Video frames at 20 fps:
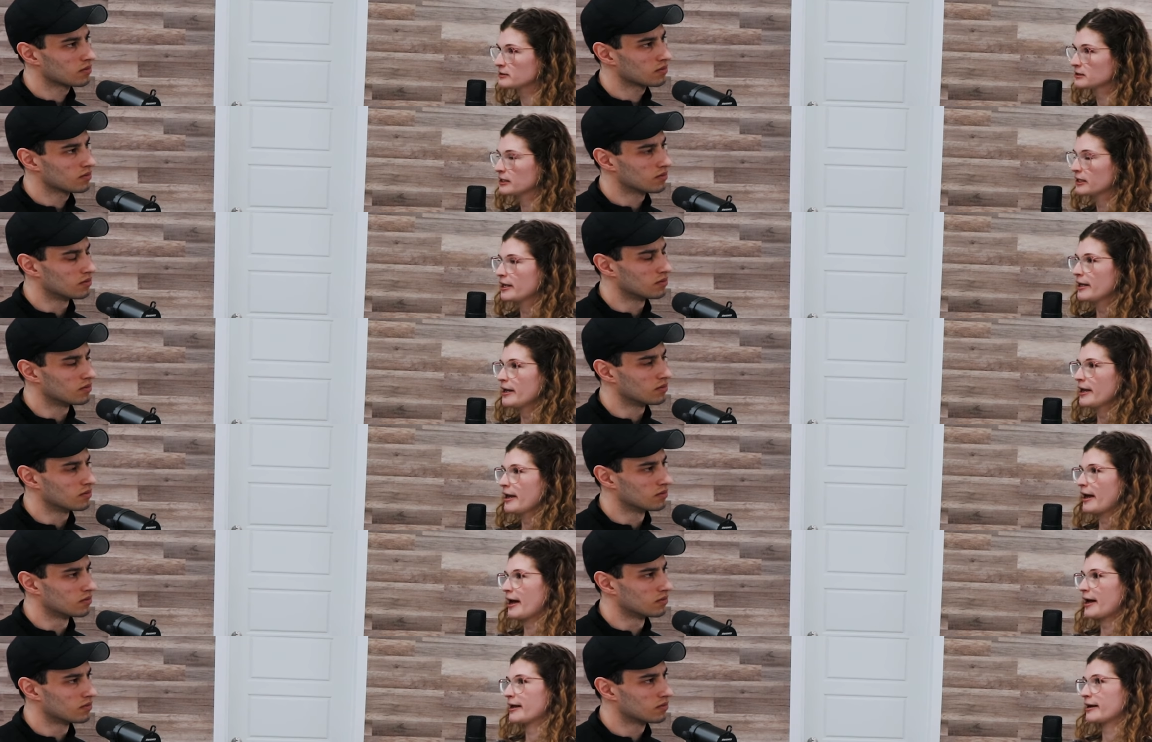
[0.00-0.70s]
Speaker 1: Mm-hmm.
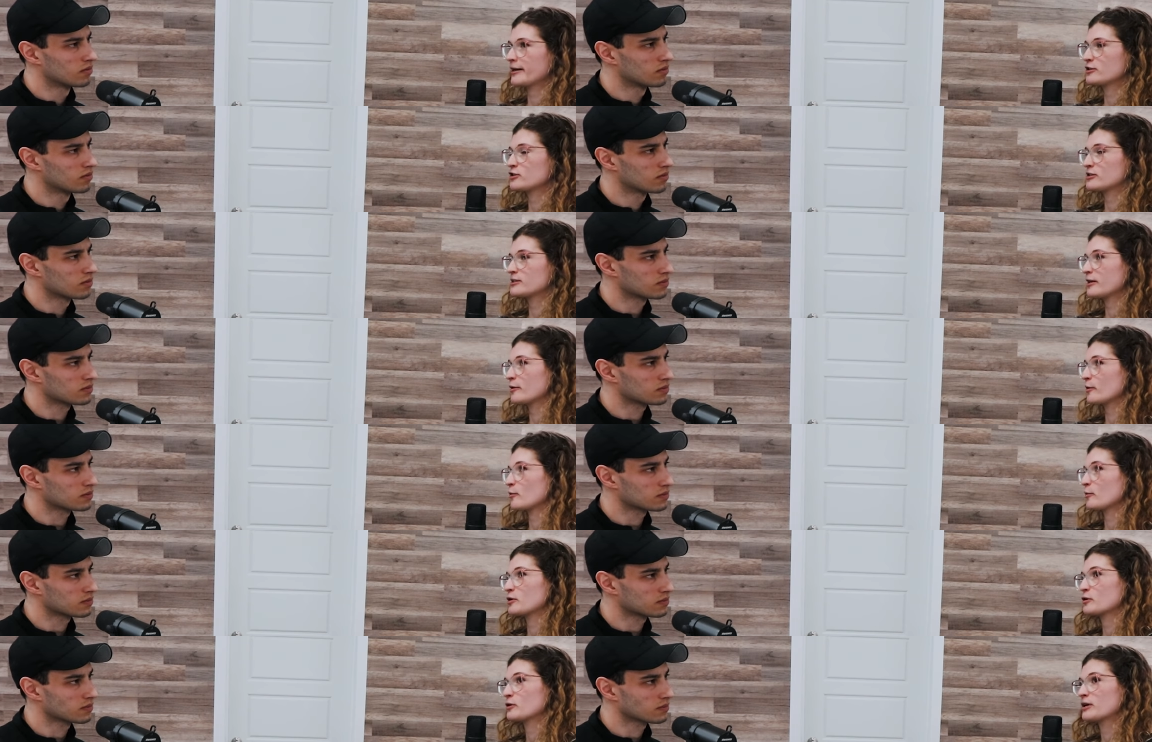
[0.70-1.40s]
And I just tell
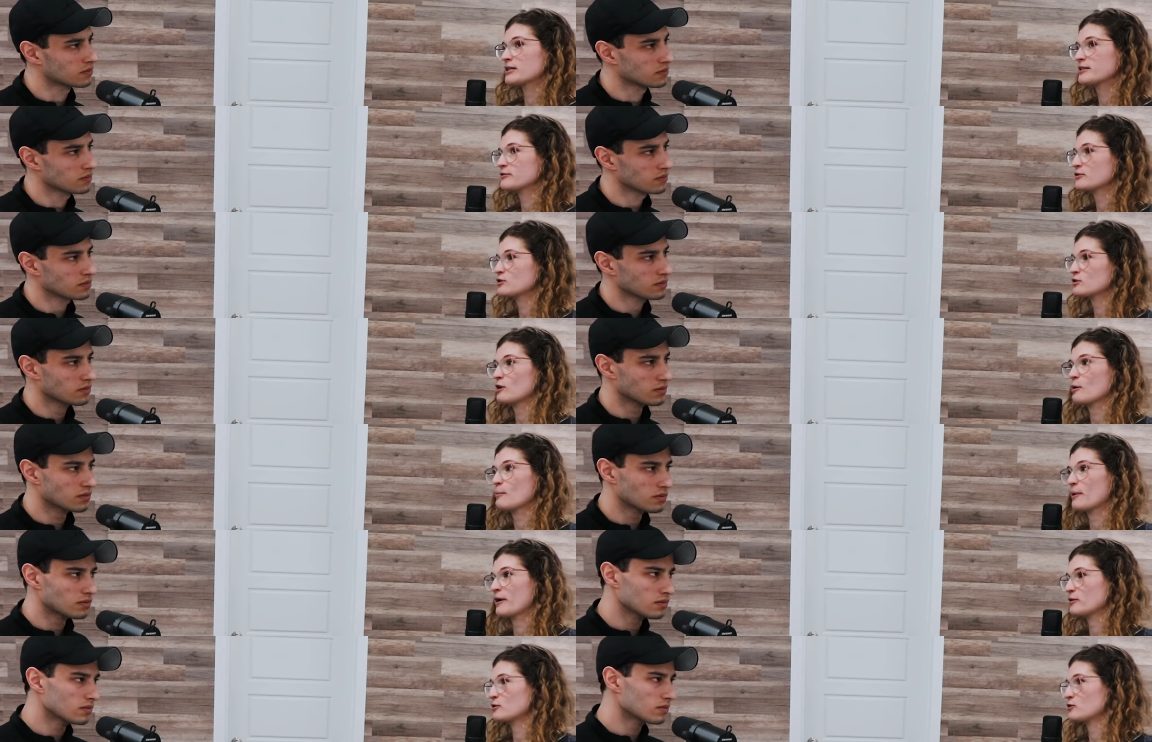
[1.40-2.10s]
them, like, you guys have to
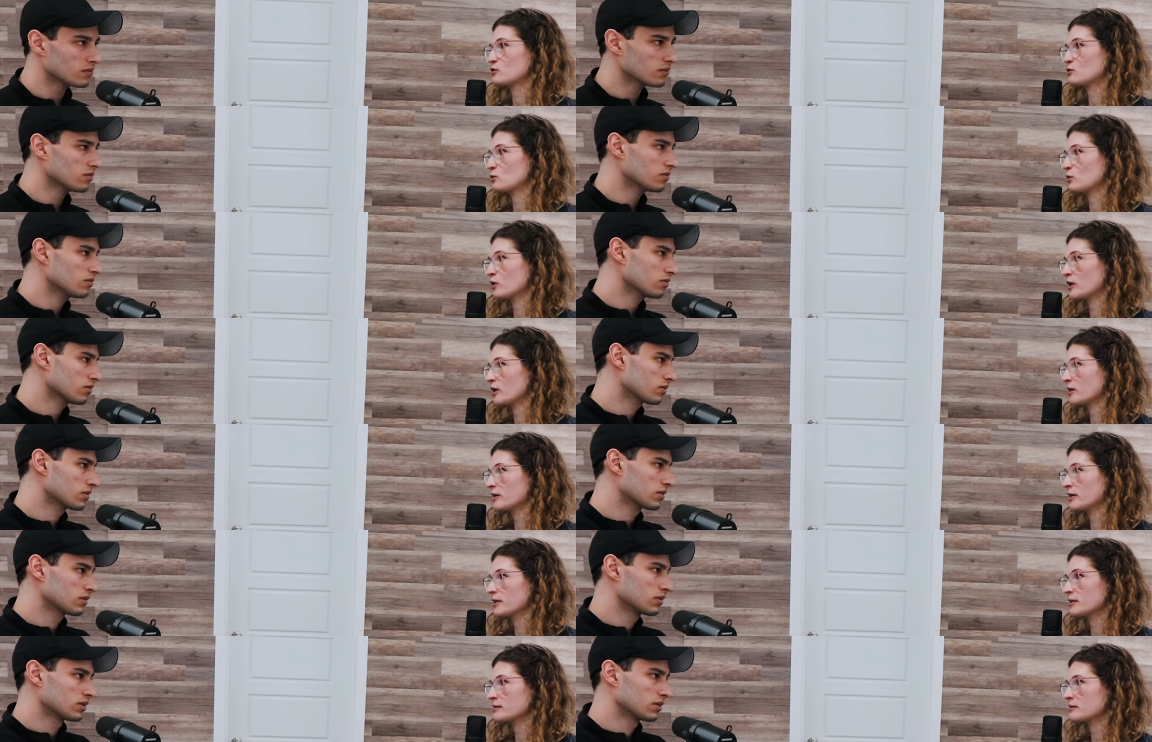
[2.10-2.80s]
stop by the
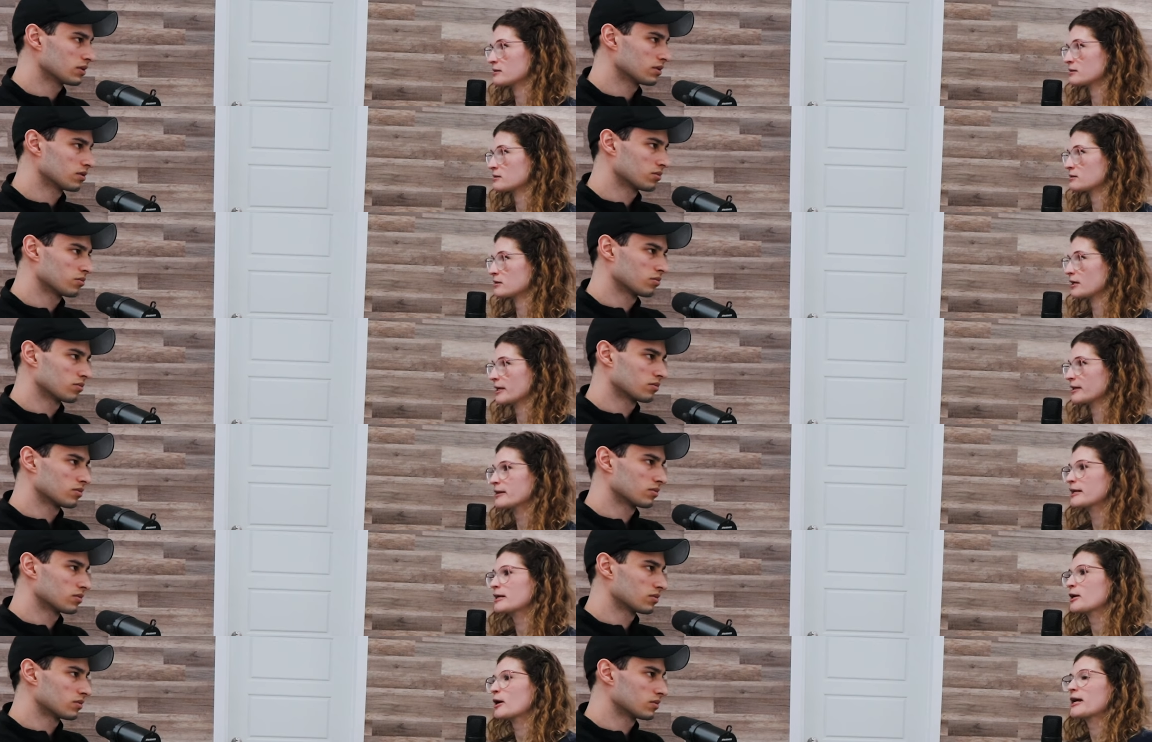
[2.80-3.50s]
store because,
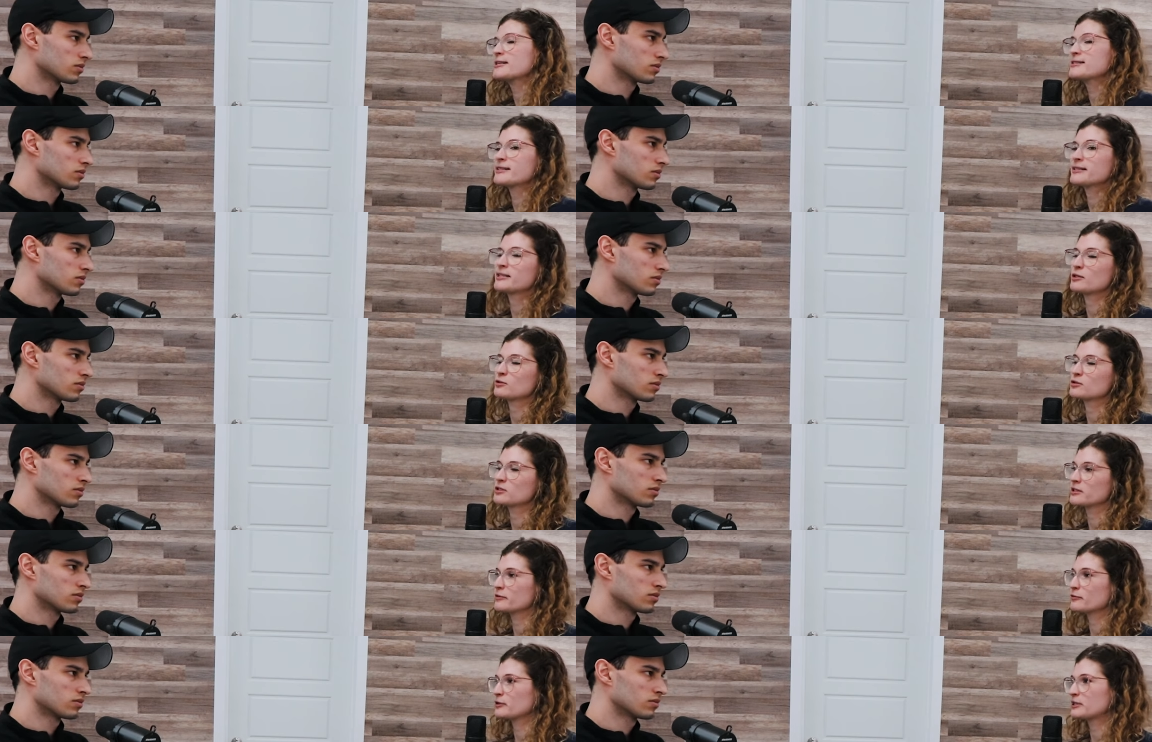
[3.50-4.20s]
and like, I send out
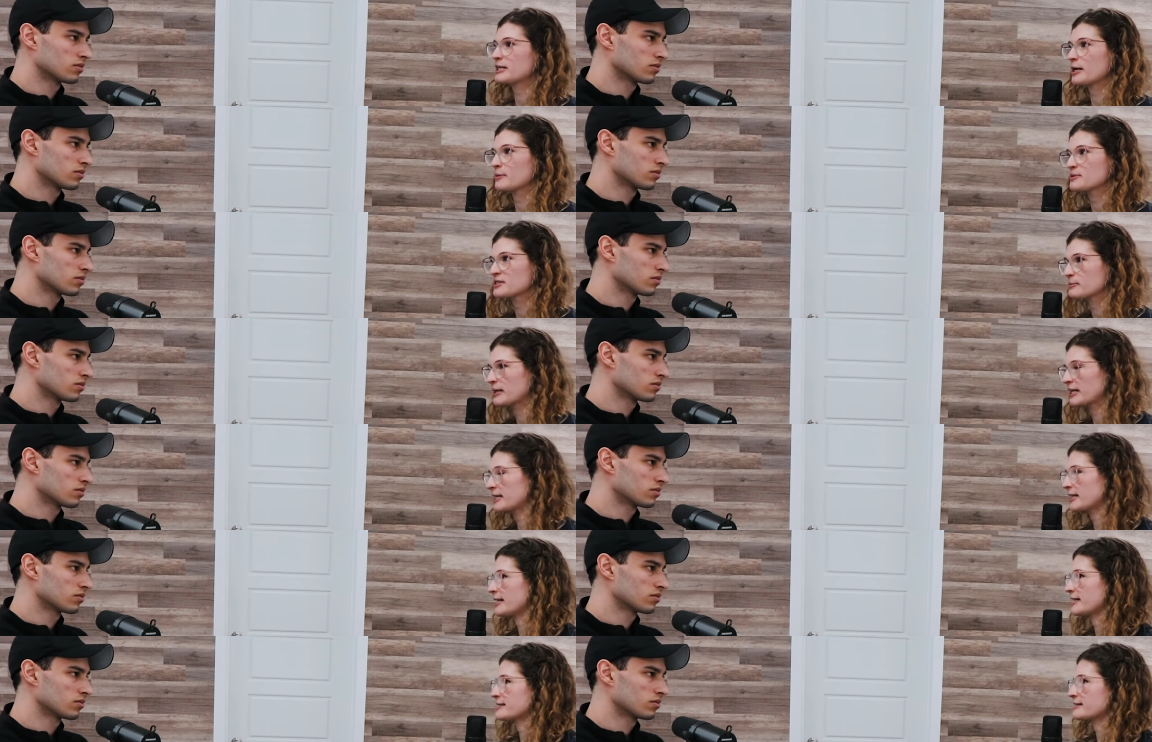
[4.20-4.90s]
delivery times to
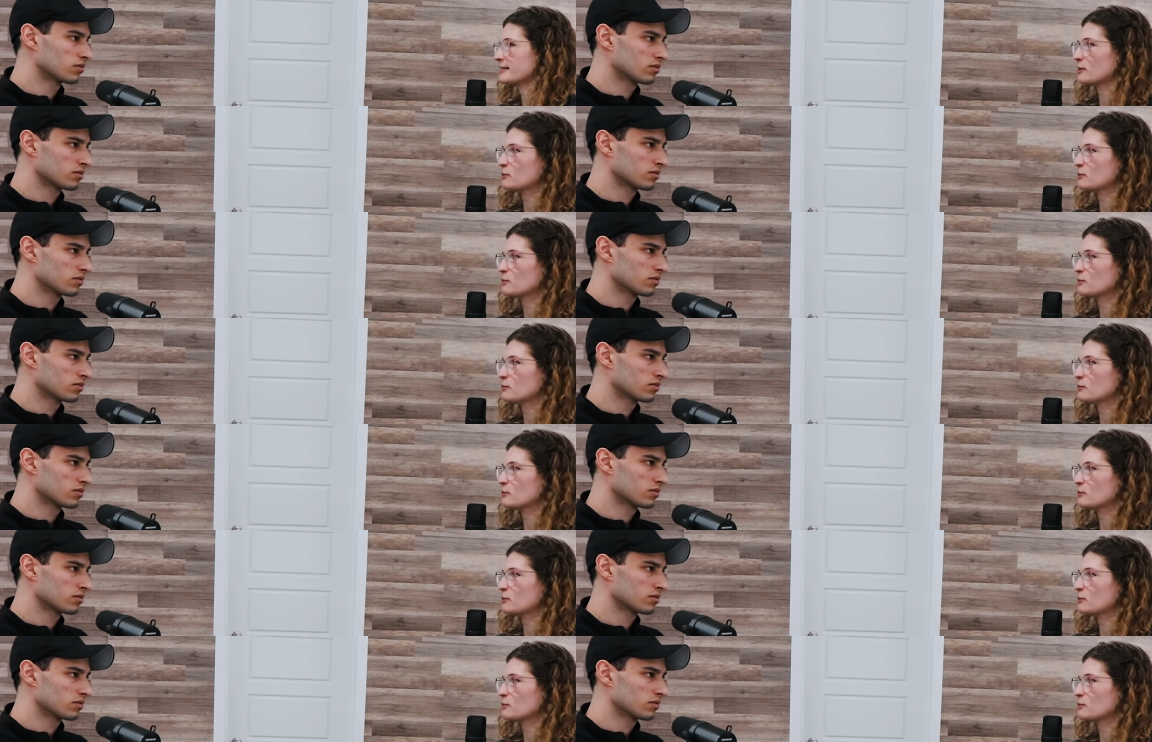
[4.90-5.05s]
my clients.